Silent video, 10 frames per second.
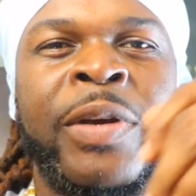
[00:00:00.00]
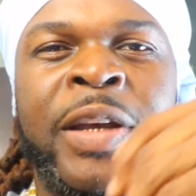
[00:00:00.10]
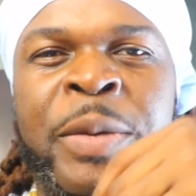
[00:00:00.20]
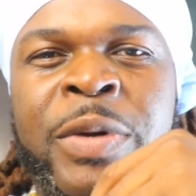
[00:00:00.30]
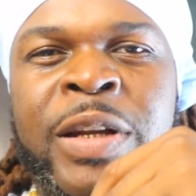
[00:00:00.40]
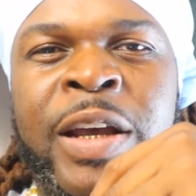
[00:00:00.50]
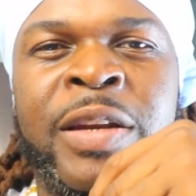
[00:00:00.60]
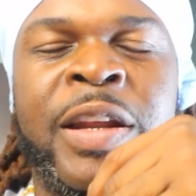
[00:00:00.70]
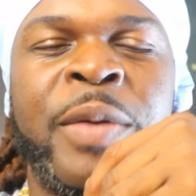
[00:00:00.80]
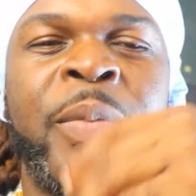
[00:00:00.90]
be
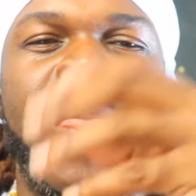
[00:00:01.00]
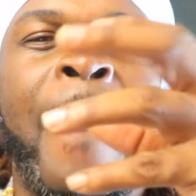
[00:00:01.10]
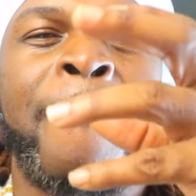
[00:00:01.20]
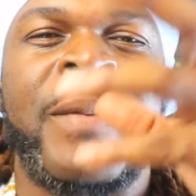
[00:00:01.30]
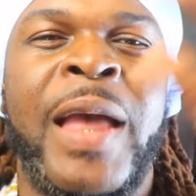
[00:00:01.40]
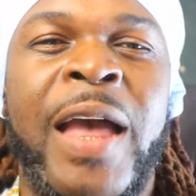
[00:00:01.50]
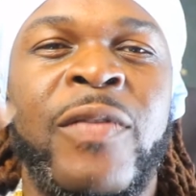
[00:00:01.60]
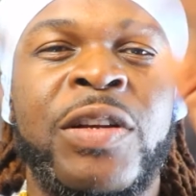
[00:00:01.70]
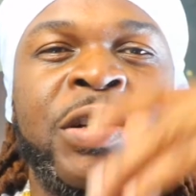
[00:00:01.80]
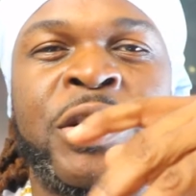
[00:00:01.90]
emulating them,
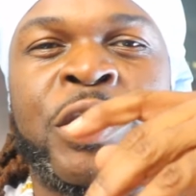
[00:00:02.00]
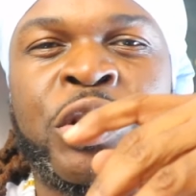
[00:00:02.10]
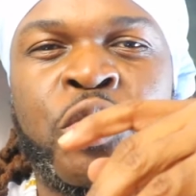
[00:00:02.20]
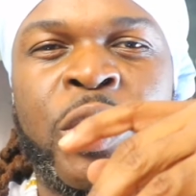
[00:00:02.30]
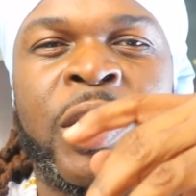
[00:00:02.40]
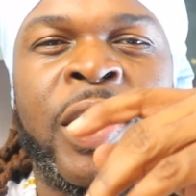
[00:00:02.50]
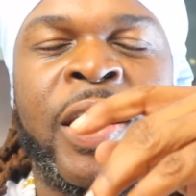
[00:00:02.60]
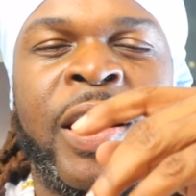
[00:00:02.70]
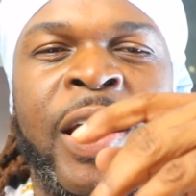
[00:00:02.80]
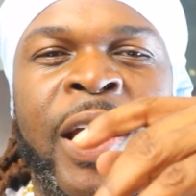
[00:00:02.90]
having children,
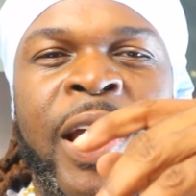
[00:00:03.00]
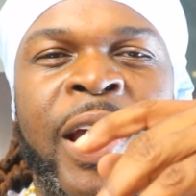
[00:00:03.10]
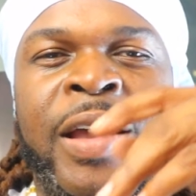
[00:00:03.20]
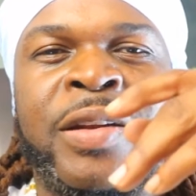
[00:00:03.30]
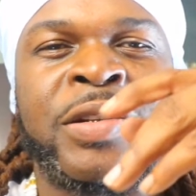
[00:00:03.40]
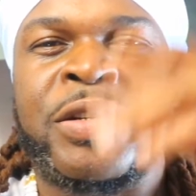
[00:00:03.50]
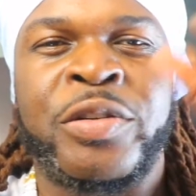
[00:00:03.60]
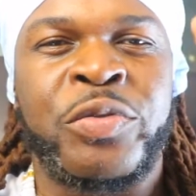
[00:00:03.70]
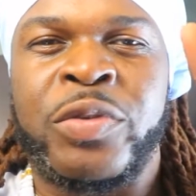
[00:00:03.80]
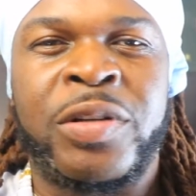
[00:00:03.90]
and the
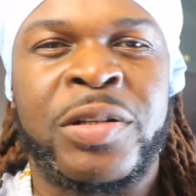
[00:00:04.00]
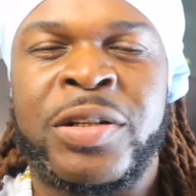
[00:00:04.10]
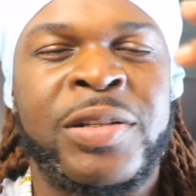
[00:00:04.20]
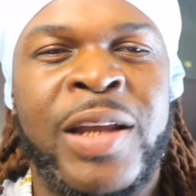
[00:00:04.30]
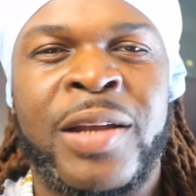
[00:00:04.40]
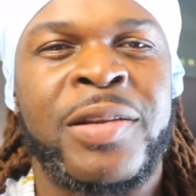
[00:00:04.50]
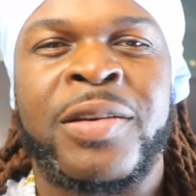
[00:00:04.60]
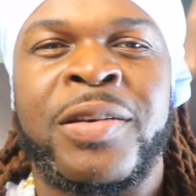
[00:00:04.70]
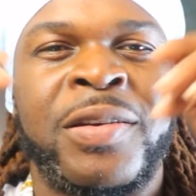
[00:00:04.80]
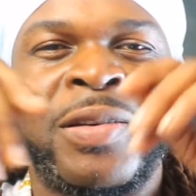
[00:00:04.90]
children would look just like
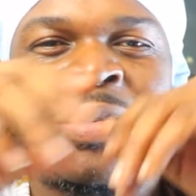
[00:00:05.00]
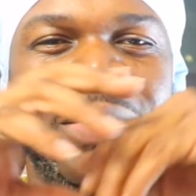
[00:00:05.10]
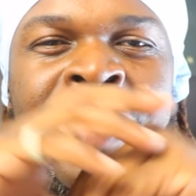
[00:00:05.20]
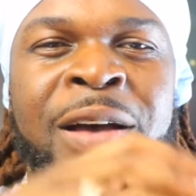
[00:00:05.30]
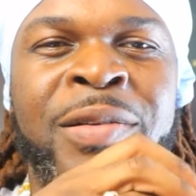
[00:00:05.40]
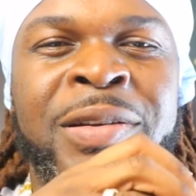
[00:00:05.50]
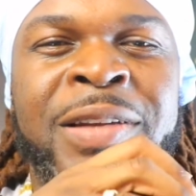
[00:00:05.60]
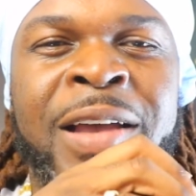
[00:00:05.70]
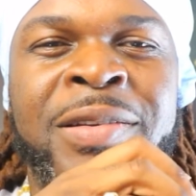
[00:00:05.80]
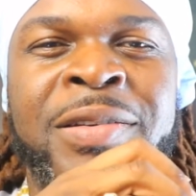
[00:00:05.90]
somehow look
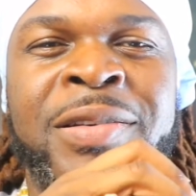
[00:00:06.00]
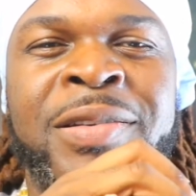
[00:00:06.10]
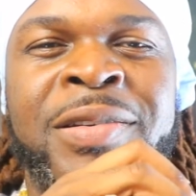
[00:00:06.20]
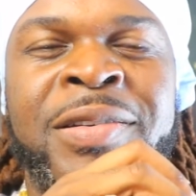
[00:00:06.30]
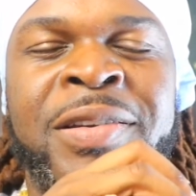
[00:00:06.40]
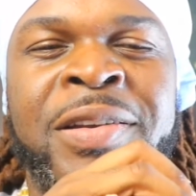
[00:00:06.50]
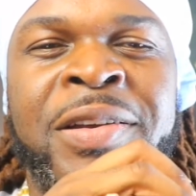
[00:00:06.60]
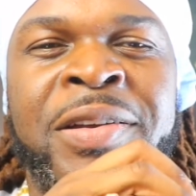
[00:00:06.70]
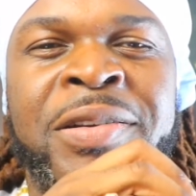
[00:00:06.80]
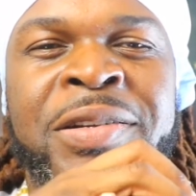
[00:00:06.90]
like the
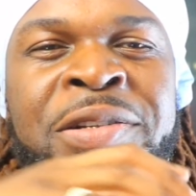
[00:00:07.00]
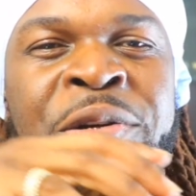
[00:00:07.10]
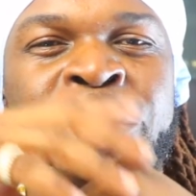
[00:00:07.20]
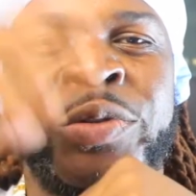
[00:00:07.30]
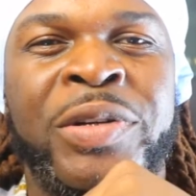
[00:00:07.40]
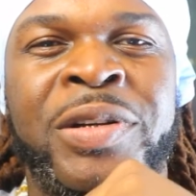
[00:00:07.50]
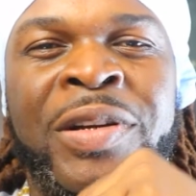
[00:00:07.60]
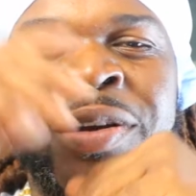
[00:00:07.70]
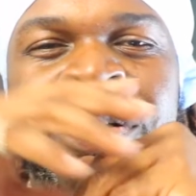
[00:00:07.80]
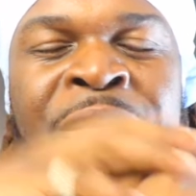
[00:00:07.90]

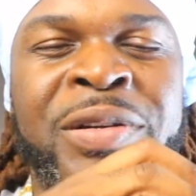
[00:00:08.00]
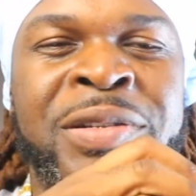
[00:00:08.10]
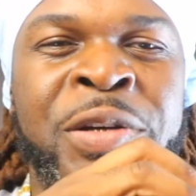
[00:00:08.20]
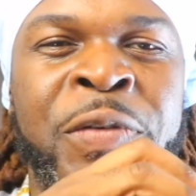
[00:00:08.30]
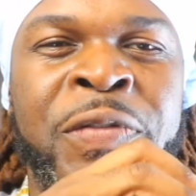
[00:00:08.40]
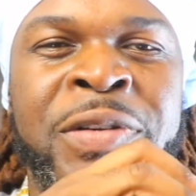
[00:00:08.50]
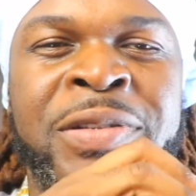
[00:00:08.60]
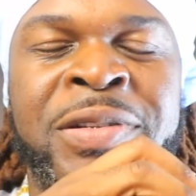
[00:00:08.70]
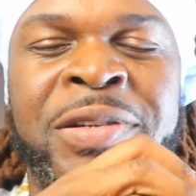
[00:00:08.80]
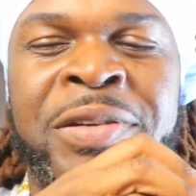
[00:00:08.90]
children on the
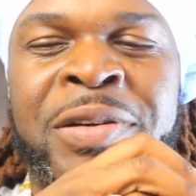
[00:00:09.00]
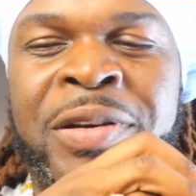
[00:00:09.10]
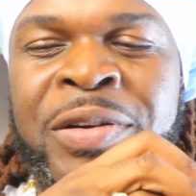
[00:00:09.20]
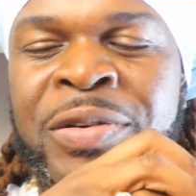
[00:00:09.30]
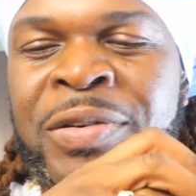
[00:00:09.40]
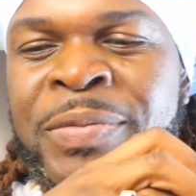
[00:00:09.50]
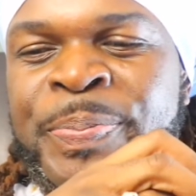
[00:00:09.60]
surface, you know.